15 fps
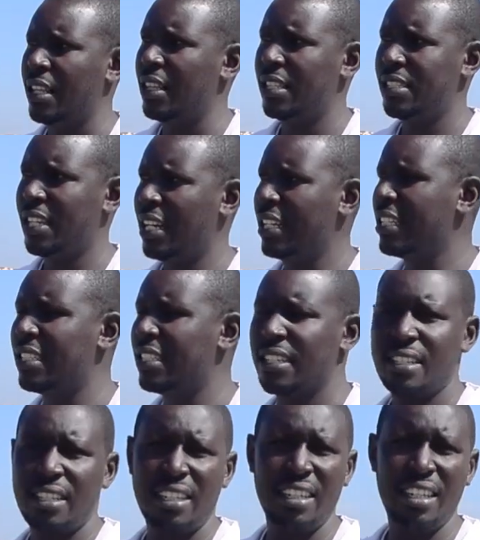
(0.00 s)
The challenges
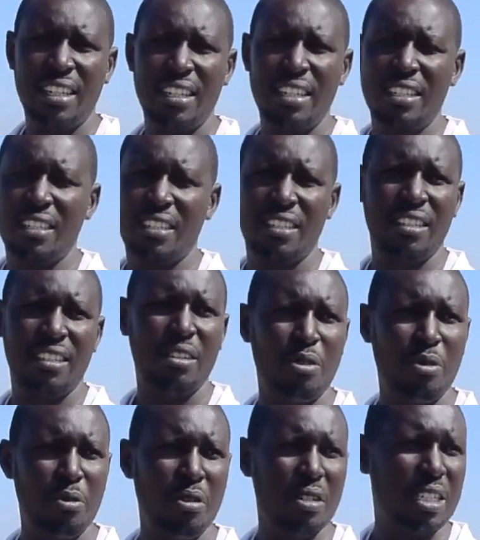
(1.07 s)
here is
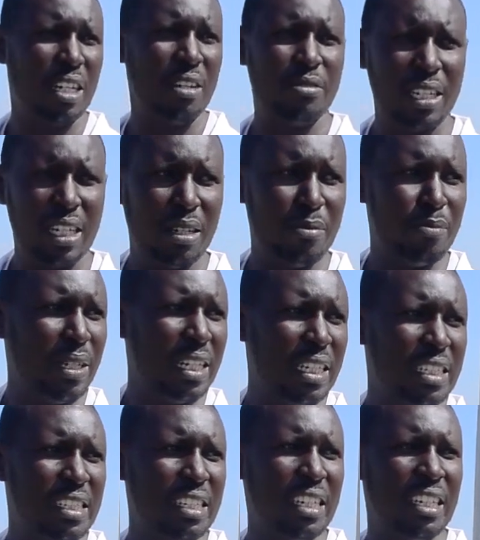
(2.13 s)
water
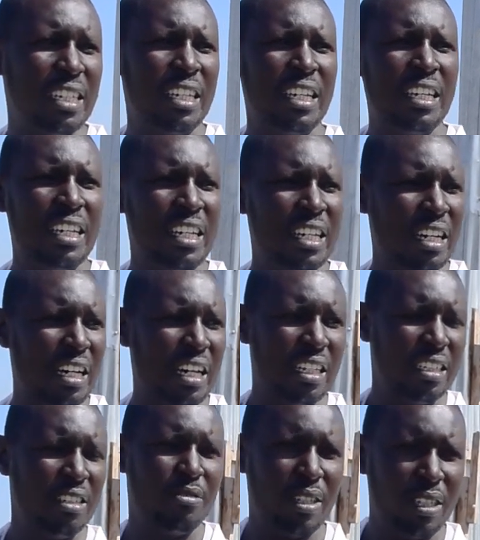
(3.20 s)
availability and
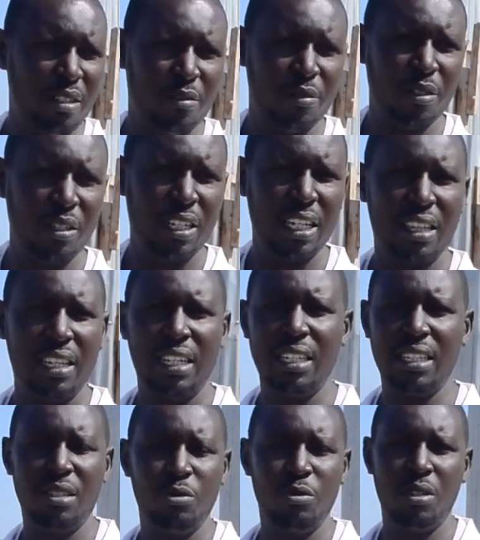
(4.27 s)
even if you get the
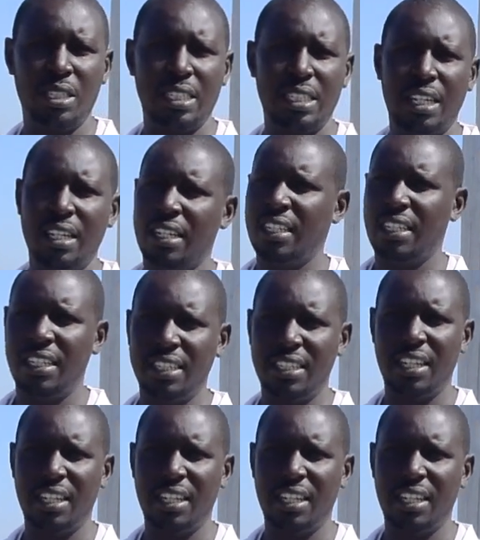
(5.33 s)
little water, it